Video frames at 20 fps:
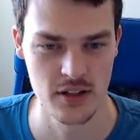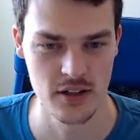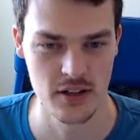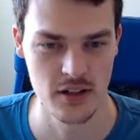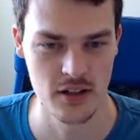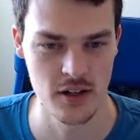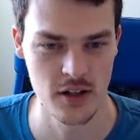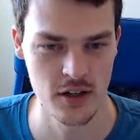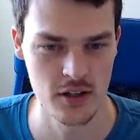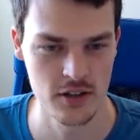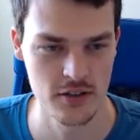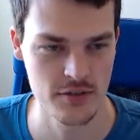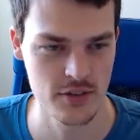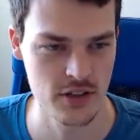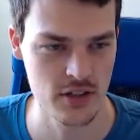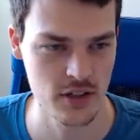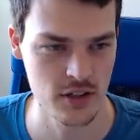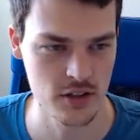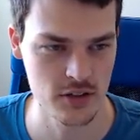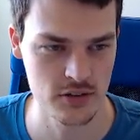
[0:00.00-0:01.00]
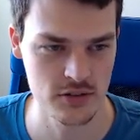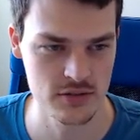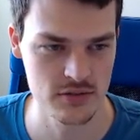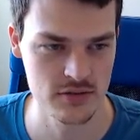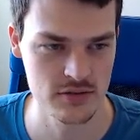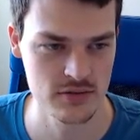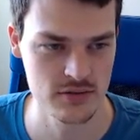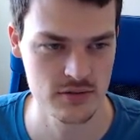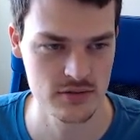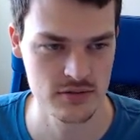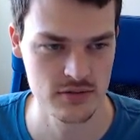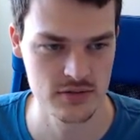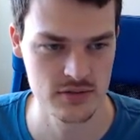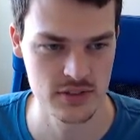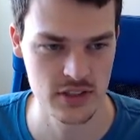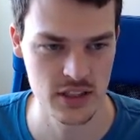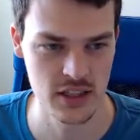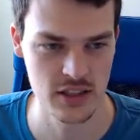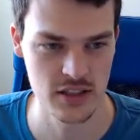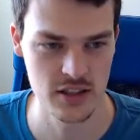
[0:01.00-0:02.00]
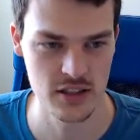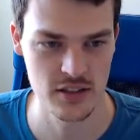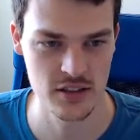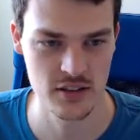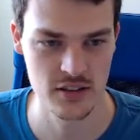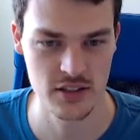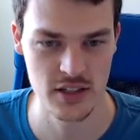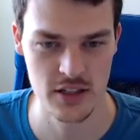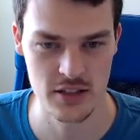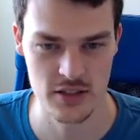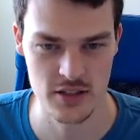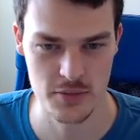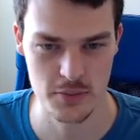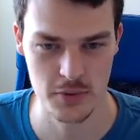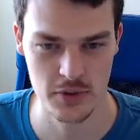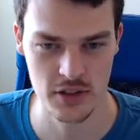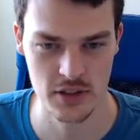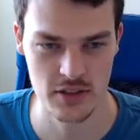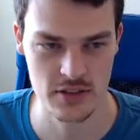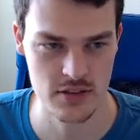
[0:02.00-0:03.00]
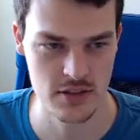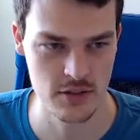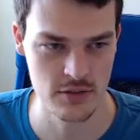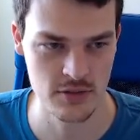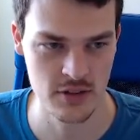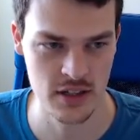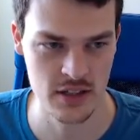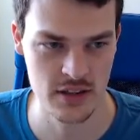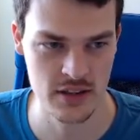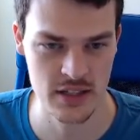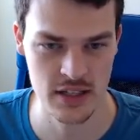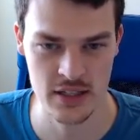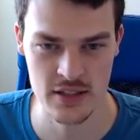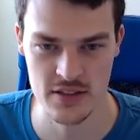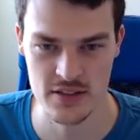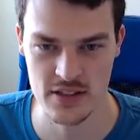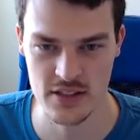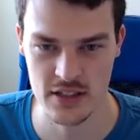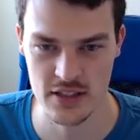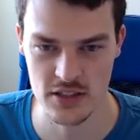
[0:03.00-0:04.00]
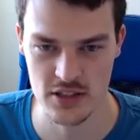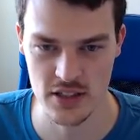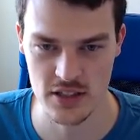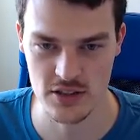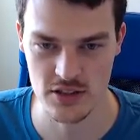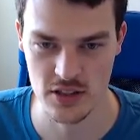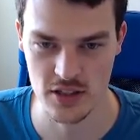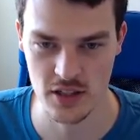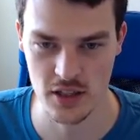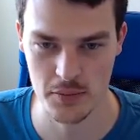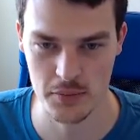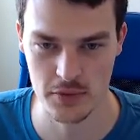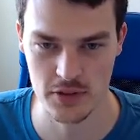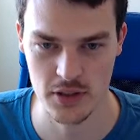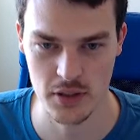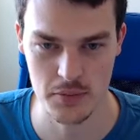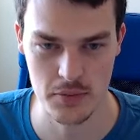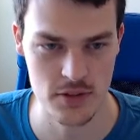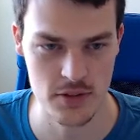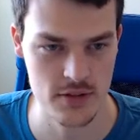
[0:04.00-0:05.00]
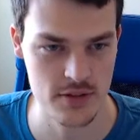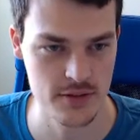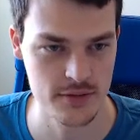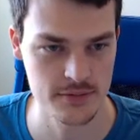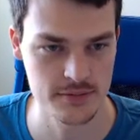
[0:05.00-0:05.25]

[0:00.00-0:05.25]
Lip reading: all of the code in here and just put it into the right things and then change a couple numbers.